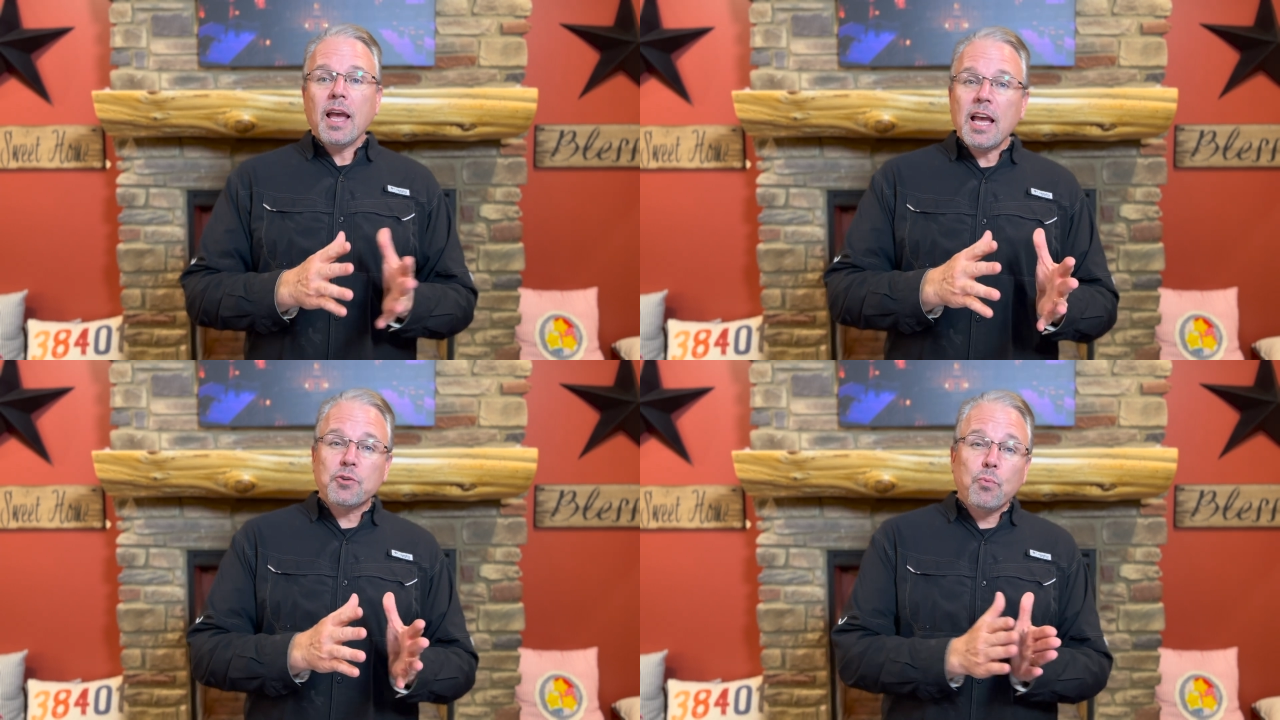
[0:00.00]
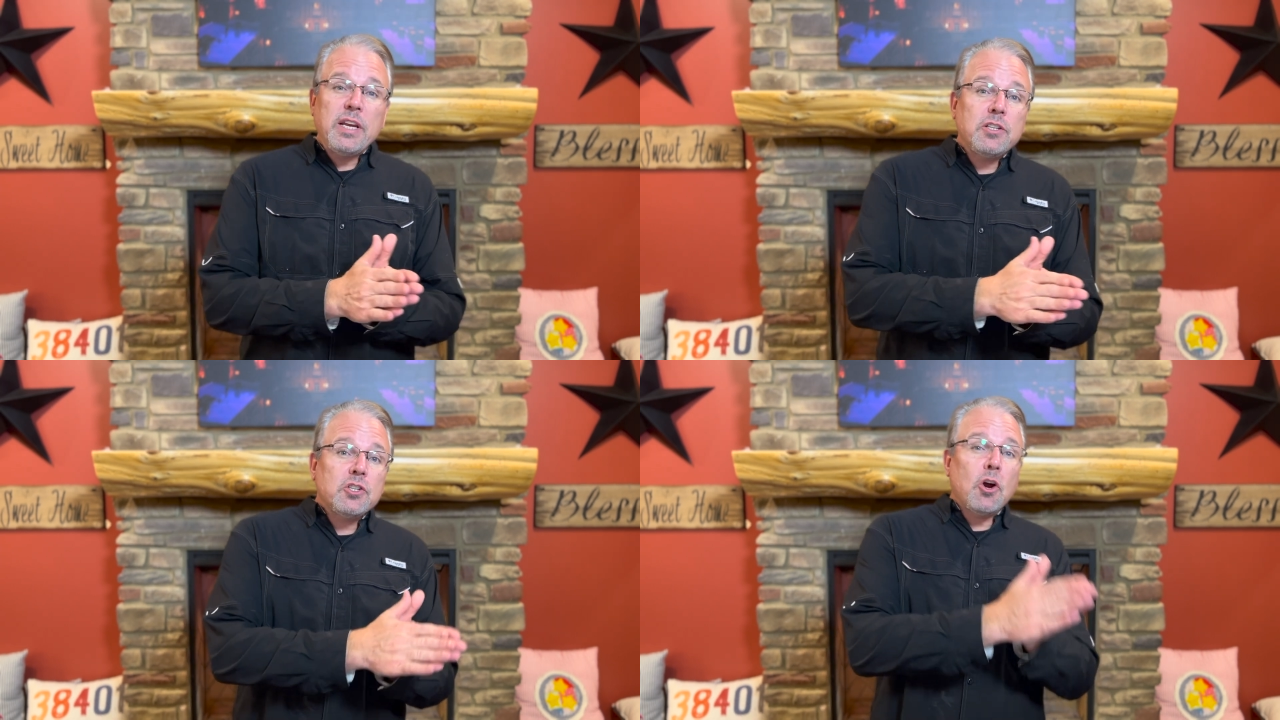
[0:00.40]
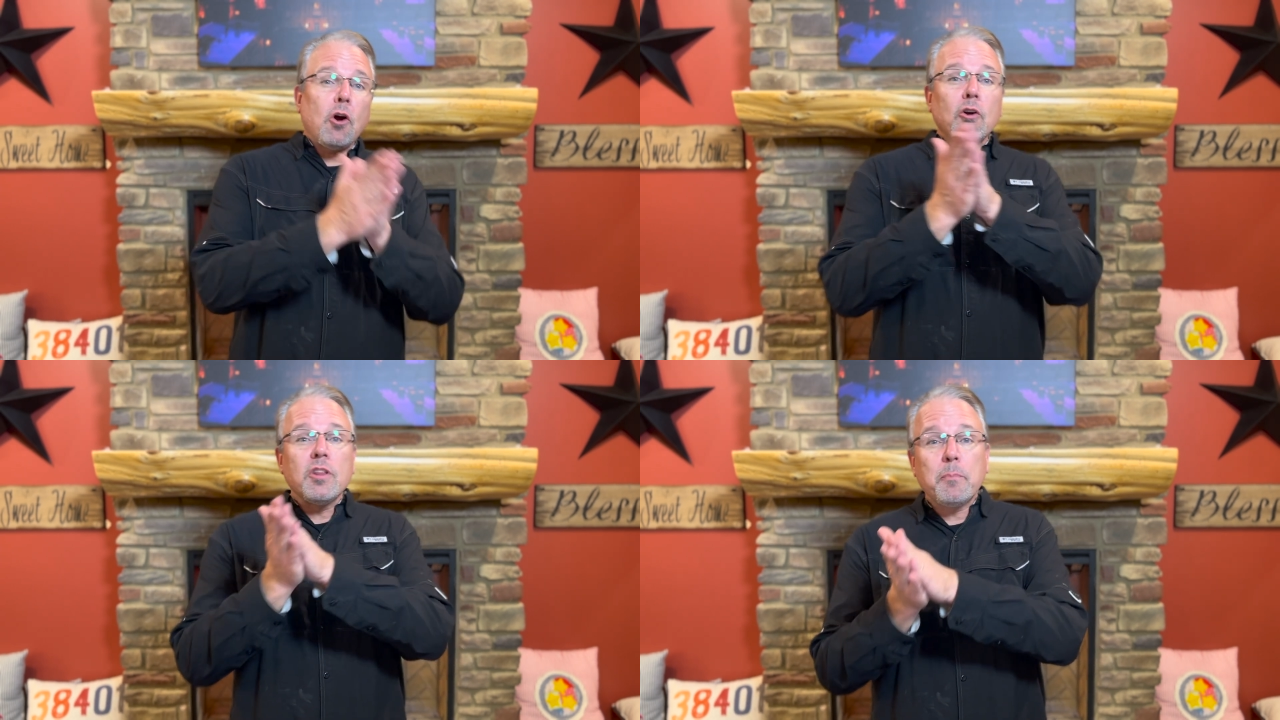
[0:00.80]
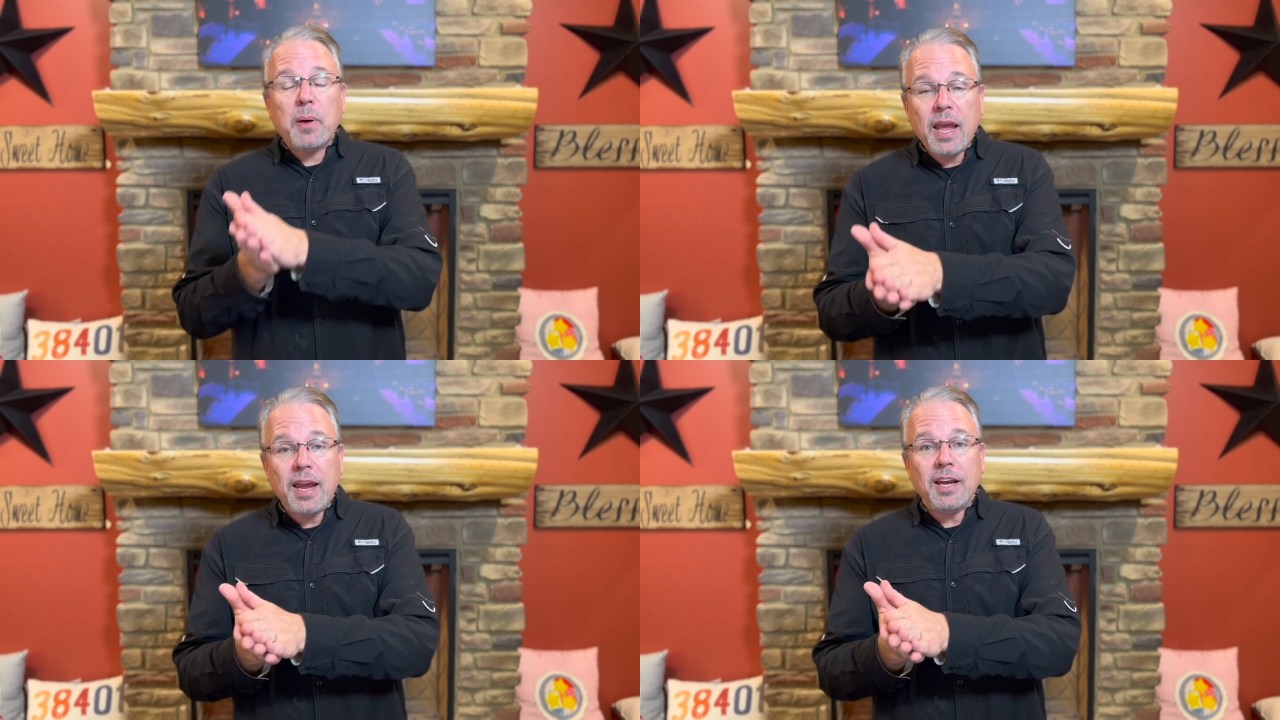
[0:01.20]
as we turn the
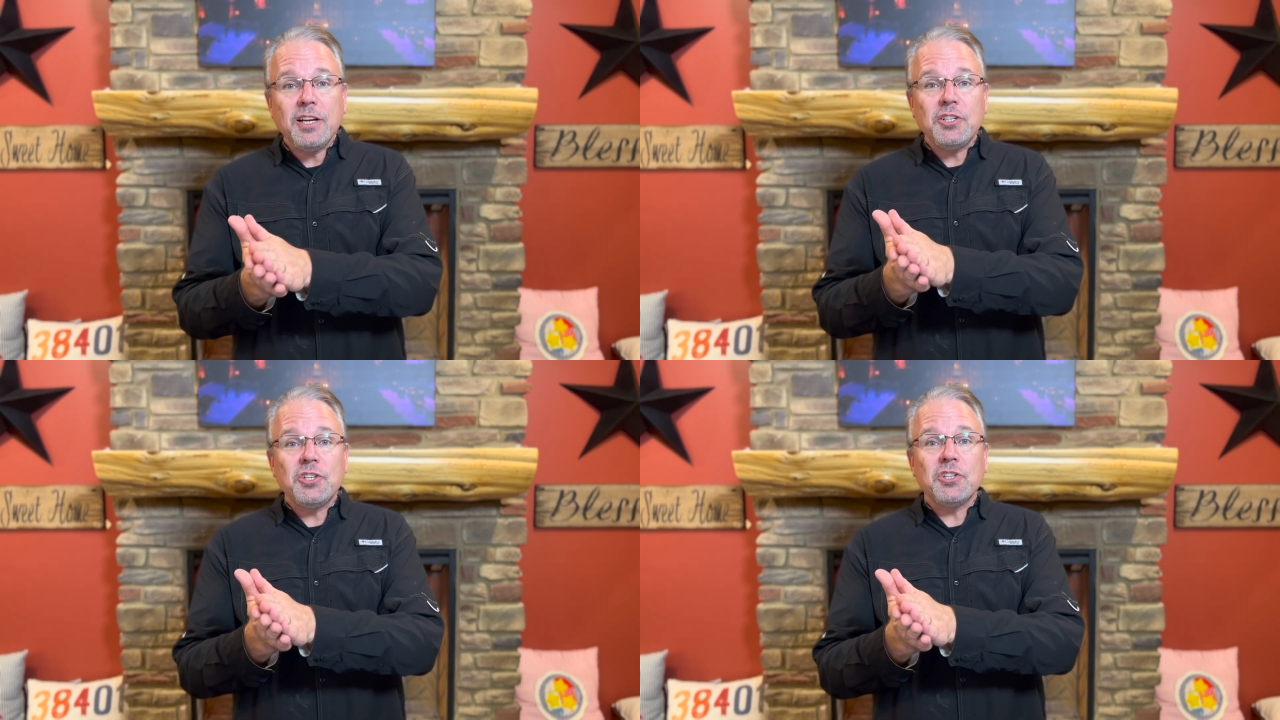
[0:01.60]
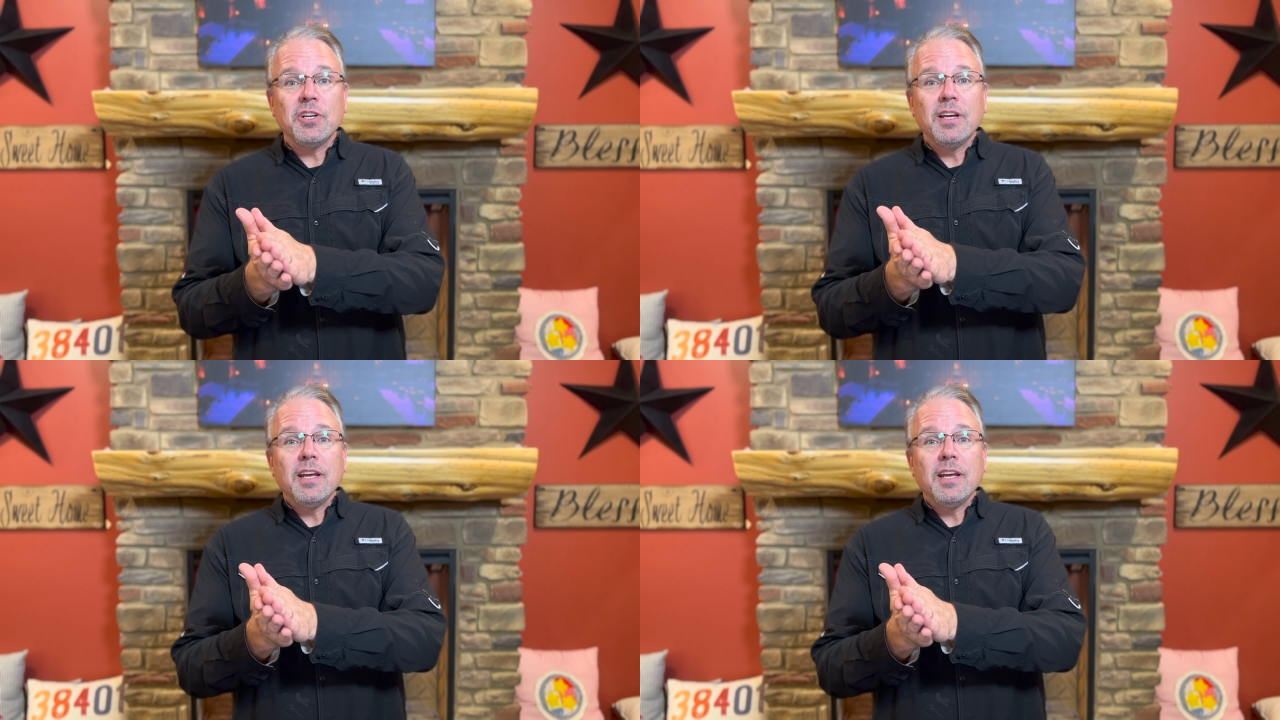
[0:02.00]
page